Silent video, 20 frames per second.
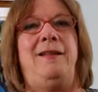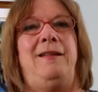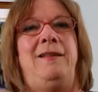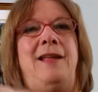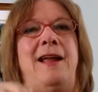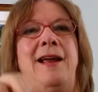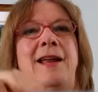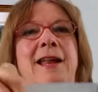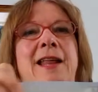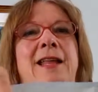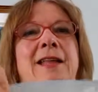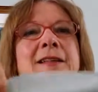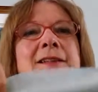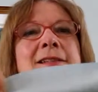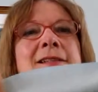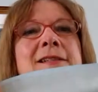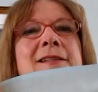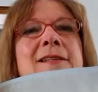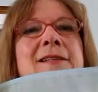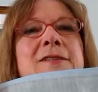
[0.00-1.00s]
lining
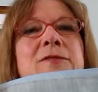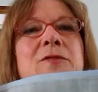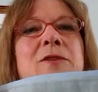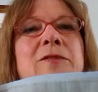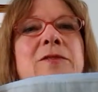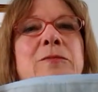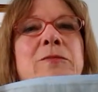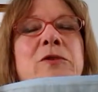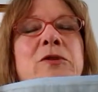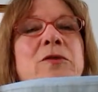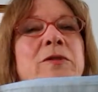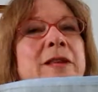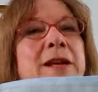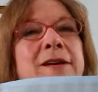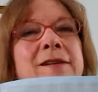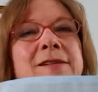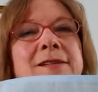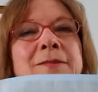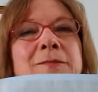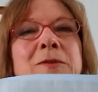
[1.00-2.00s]
is sort of a blue.
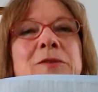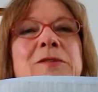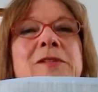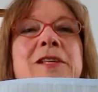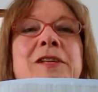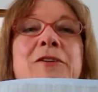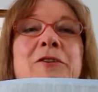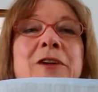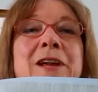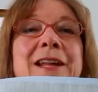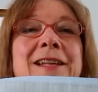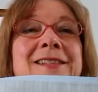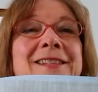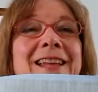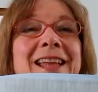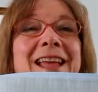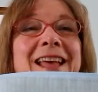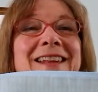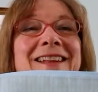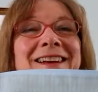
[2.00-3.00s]
There's the blues and greens
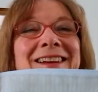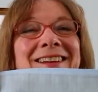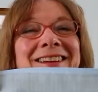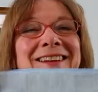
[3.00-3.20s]
again.